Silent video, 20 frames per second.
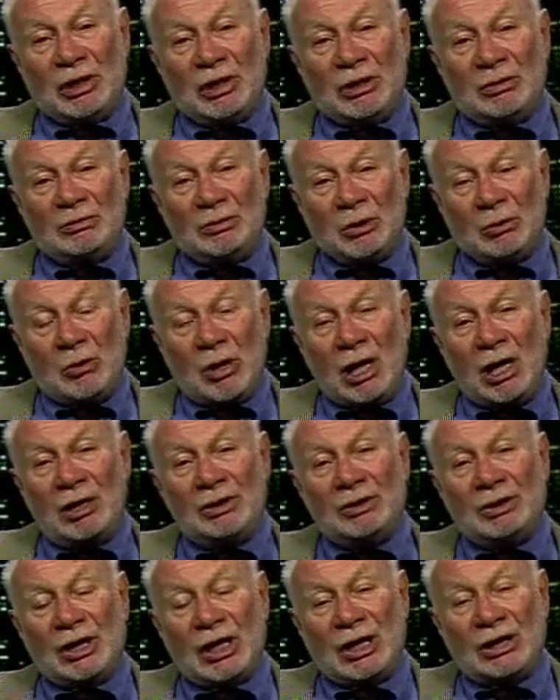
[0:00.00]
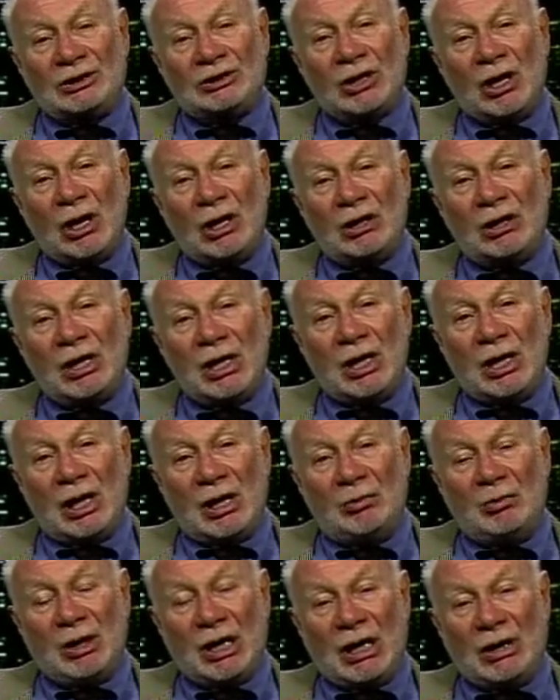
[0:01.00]
uh, McGuire and I talk
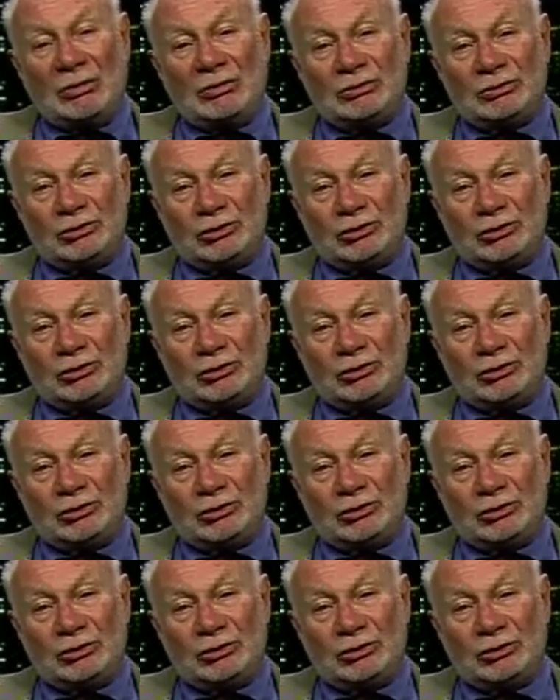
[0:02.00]
about